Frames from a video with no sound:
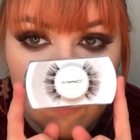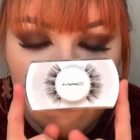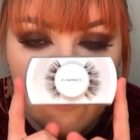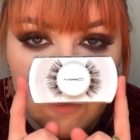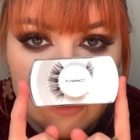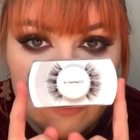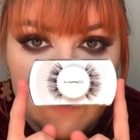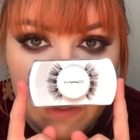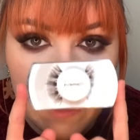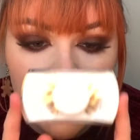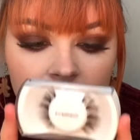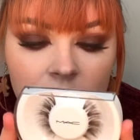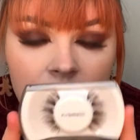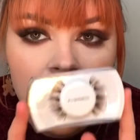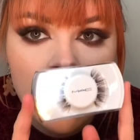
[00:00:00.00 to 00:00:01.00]
fresh pair.
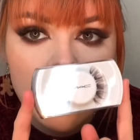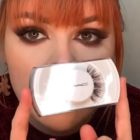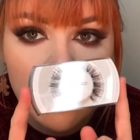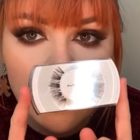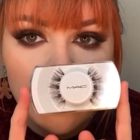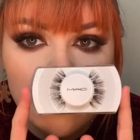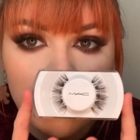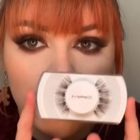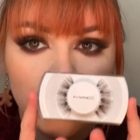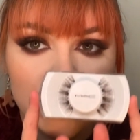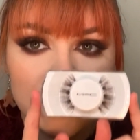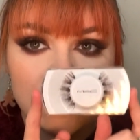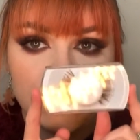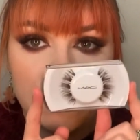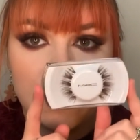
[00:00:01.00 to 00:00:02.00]
They're kind of
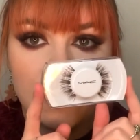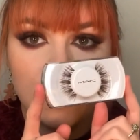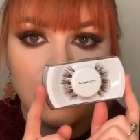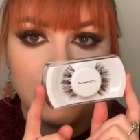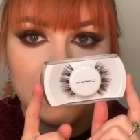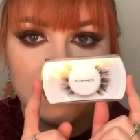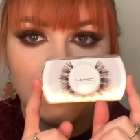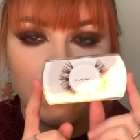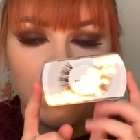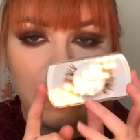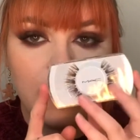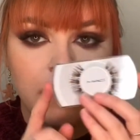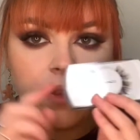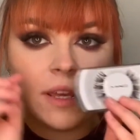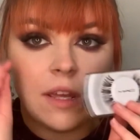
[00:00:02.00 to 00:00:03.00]
wispy, a little bit separated,
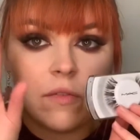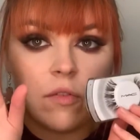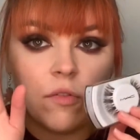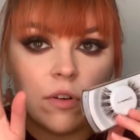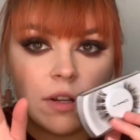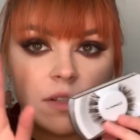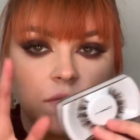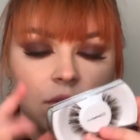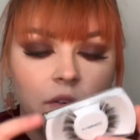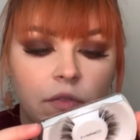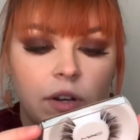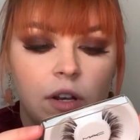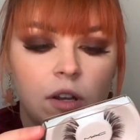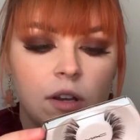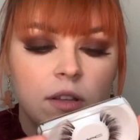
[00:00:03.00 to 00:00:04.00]
but they give a nice fluffy
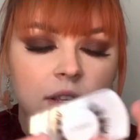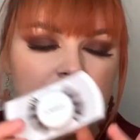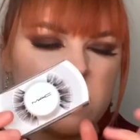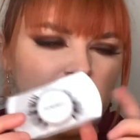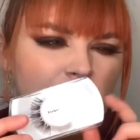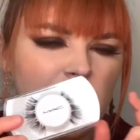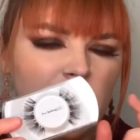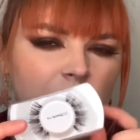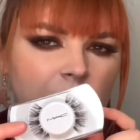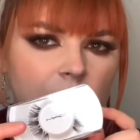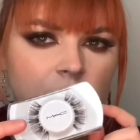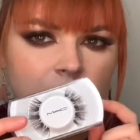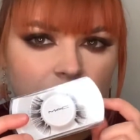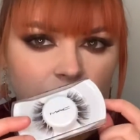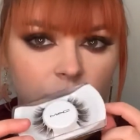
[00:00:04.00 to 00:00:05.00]
look. These definitely look
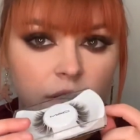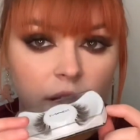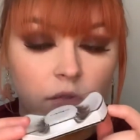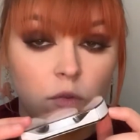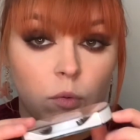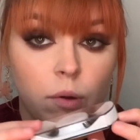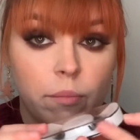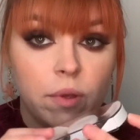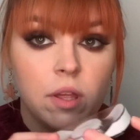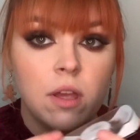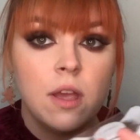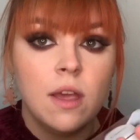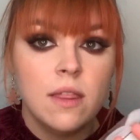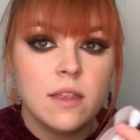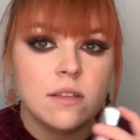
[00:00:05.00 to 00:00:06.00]
different on everyone, but
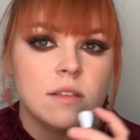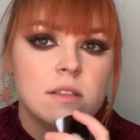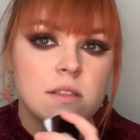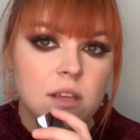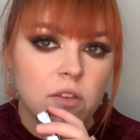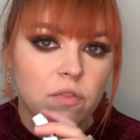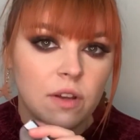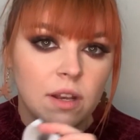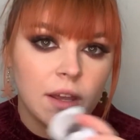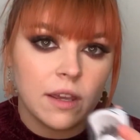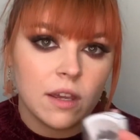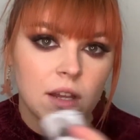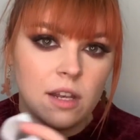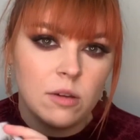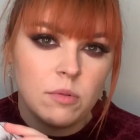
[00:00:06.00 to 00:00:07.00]
this is if I like
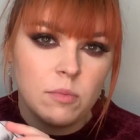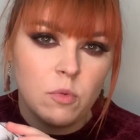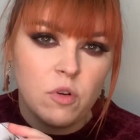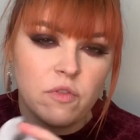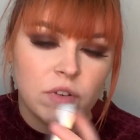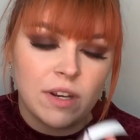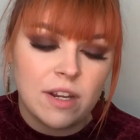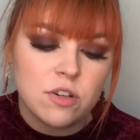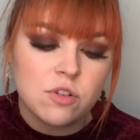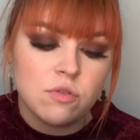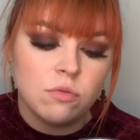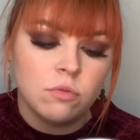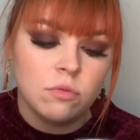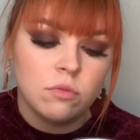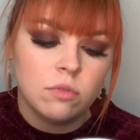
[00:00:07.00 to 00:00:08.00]
a little bit more of a natural,